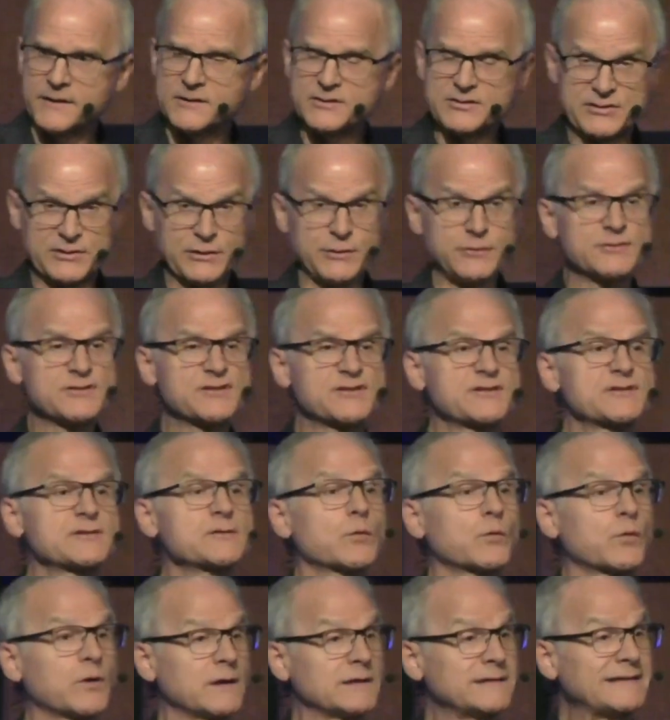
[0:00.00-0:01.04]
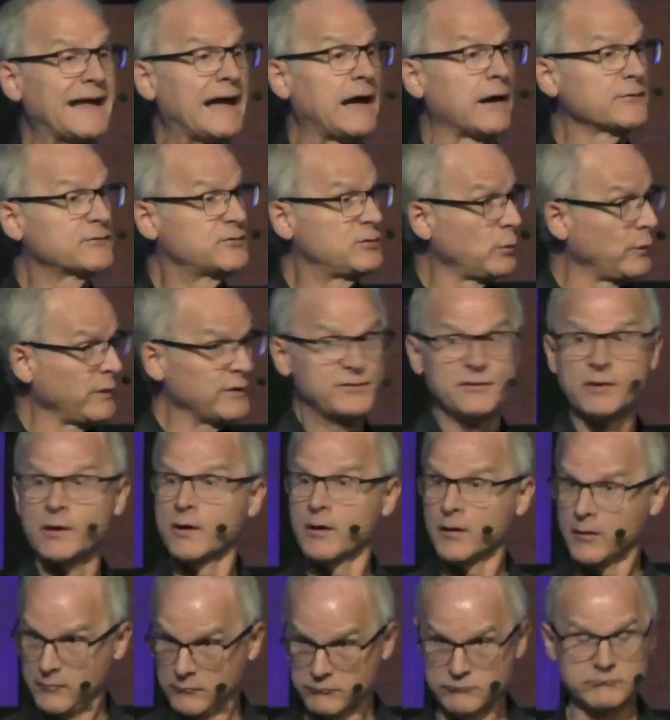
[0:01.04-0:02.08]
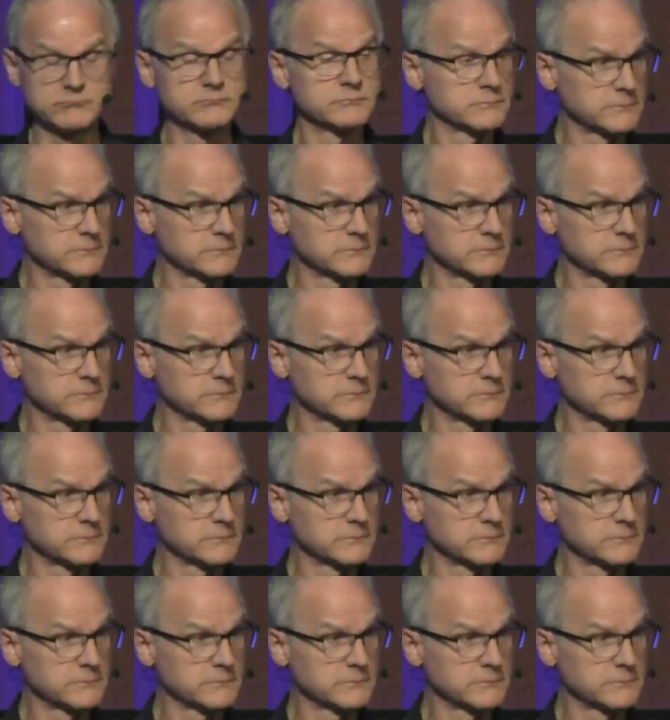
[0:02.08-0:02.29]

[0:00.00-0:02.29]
Jews were allowed to return.